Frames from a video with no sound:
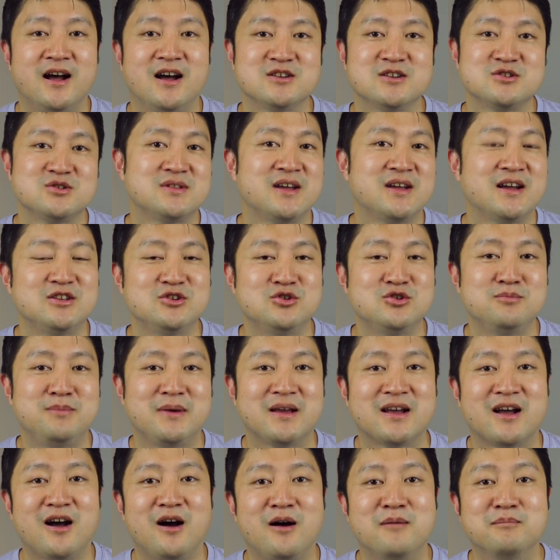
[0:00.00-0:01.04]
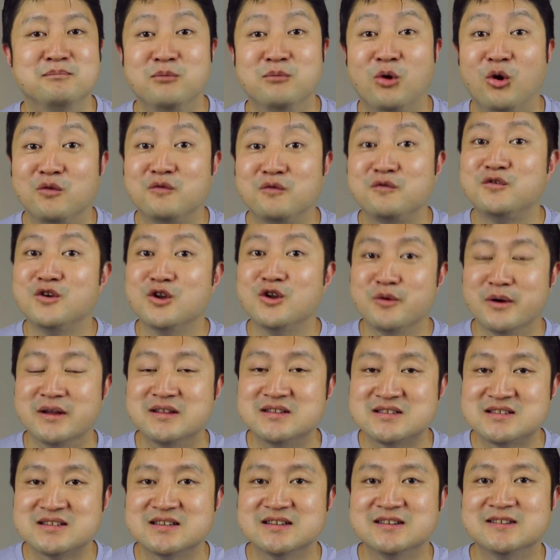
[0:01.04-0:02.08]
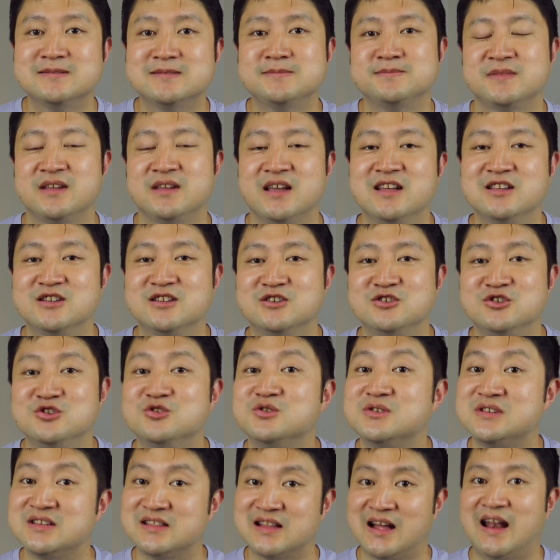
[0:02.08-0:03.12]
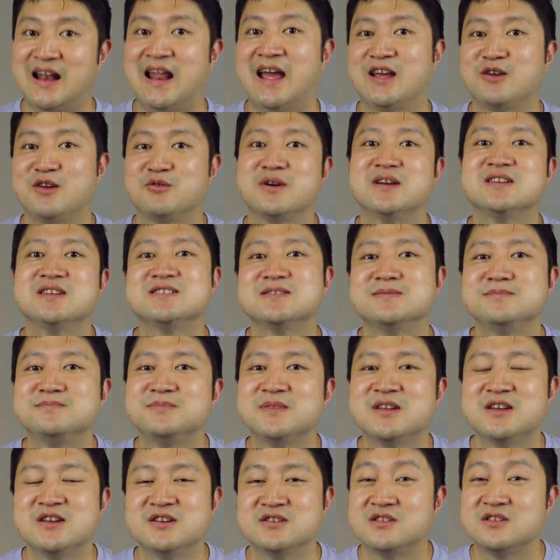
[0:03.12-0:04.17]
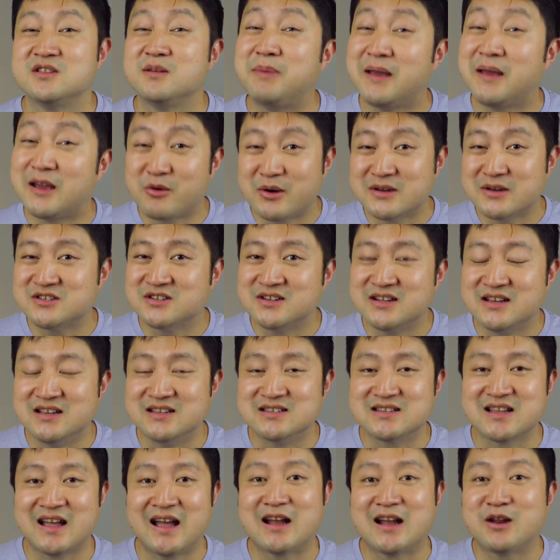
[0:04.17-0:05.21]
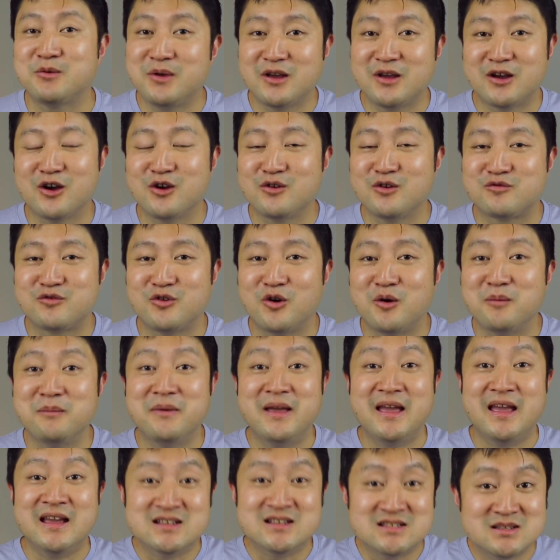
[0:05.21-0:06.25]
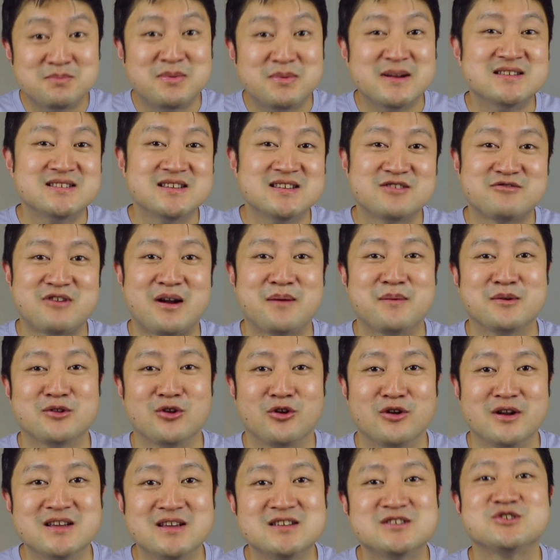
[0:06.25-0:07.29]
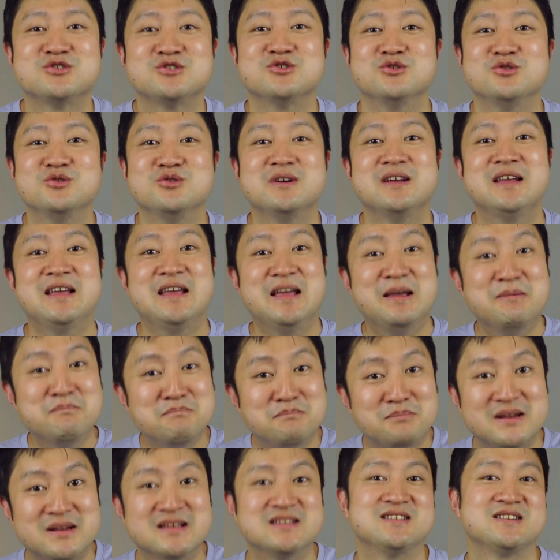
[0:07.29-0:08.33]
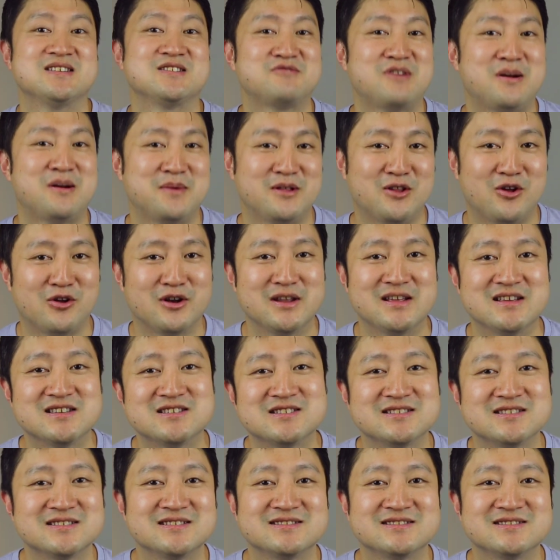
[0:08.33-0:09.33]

so that you become more fluent in using that language. So the big question is, how do we go from explicit grammar knowledge to implicit grammar knowledge?